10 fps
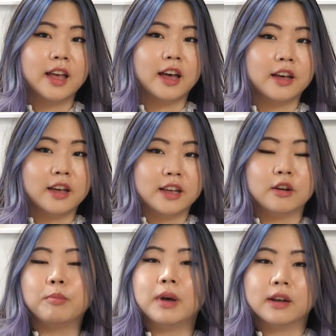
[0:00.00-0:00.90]
an
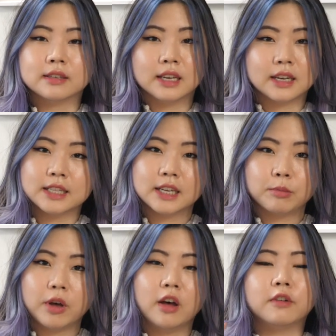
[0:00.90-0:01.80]
unboxing
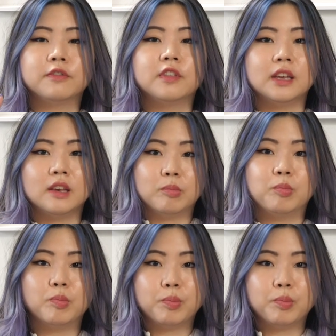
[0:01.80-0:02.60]
clip of the